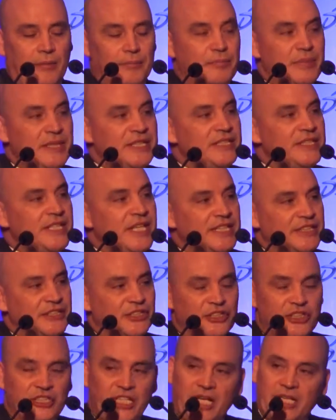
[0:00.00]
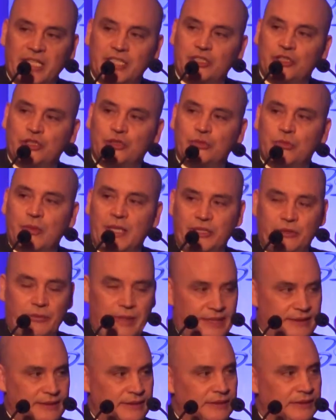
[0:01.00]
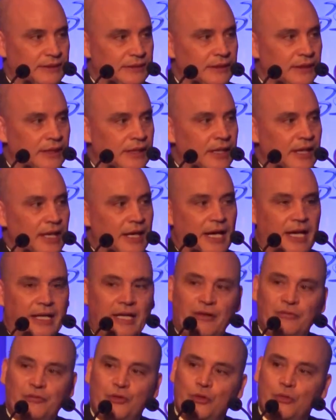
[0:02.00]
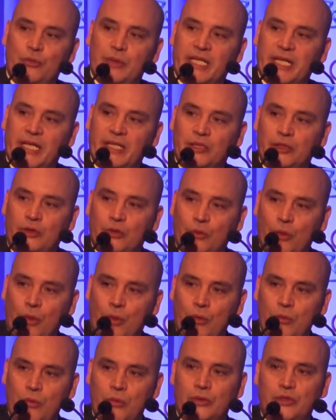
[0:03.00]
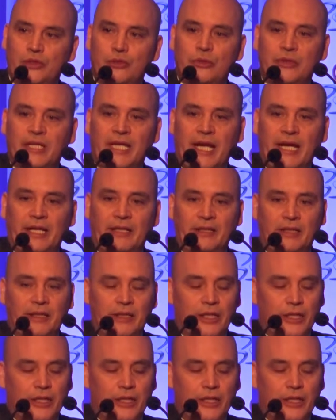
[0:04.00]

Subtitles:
business challenge to address. And after we can grow, you can